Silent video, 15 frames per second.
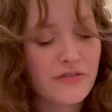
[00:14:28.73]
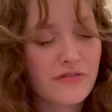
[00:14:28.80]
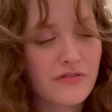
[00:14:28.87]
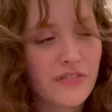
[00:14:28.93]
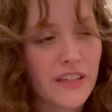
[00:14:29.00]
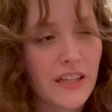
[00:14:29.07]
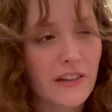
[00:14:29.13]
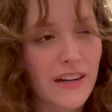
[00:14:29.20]

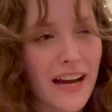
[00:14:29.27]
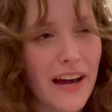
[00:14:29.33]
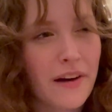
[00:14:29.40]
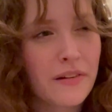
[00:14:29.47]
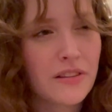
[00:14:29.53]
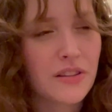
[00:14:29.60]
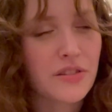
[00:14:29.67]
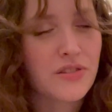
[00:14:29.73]
figure
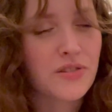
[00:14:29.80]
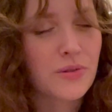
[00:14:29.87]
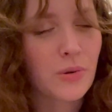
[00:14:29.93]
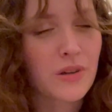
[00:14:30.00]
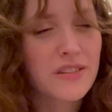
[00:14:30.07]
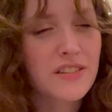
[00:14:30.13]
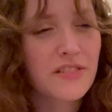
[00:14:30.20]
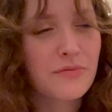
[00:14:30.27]
out the
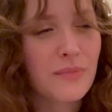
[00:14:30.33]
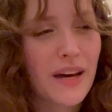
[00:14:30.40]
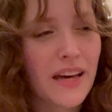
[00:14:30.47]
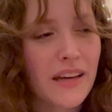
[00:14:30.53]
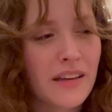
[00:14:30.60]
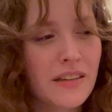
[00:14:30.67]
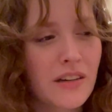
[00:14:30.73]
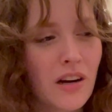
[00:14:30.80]
source of
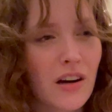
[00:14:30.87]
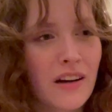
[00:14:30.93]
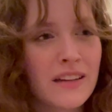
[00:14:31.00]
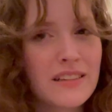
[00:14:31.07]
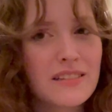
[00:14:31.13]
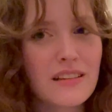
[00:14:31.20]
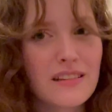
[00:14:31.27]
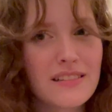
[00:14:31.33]
my
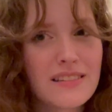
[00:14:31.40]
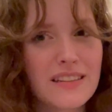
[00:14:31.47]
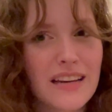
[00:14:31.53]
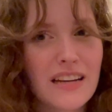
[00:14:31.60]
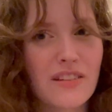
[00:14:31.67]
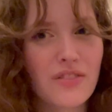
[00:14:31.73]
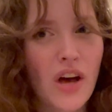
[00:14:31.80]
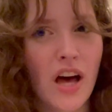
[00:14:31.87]
current
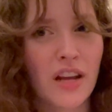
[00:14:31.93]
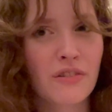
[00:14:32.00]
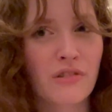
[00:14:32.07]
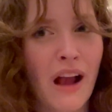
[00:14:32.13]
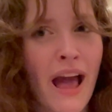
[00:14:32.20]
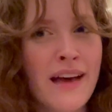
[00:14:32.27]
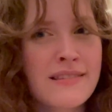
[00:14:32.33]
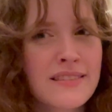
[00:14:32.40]
state of
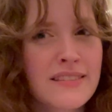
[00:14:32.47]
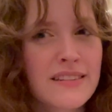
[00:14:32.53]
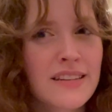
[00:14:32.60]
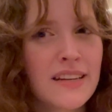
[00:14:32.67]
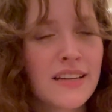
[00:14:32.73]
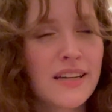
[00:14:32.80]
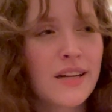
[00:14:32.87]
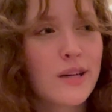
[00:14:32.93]
unrest
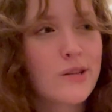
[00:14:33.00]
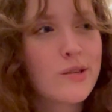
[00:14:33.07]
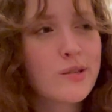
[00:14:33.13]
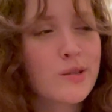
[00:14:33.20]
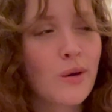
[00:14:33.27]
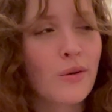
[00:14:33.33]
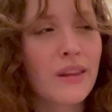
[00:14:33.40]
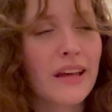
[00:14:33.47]

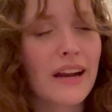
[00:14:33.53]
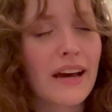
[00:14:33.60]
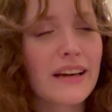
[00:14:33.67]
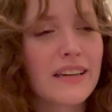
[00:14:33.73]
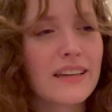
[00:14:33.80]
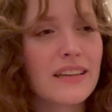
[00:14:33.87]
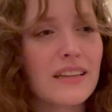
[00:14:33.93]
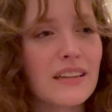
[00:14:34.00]
so that I
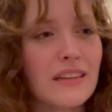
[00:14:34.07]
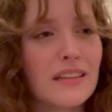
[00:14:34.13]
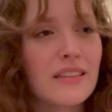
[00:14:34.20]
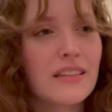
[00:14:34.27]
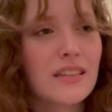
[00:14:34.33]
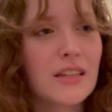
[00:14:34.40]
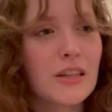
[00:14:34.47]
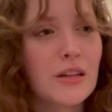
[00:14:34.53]
can
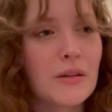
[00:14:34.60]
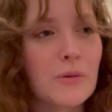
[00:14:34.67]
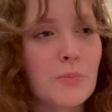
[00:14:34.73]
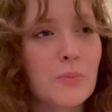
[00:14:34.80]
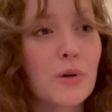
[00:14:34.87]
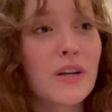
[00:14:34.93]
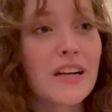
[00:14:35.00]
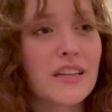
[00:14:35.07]

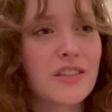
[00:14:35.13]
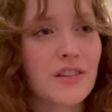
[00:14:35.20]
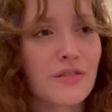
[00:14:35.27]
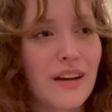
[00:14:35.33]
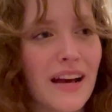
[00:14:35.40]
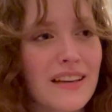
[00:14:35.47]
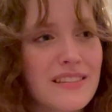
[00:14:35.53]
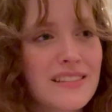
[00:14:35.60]
put it to
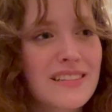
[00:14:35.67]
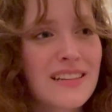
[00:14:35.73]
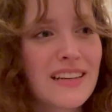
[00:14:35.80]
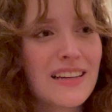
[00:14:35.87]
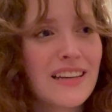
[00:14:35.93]
rest,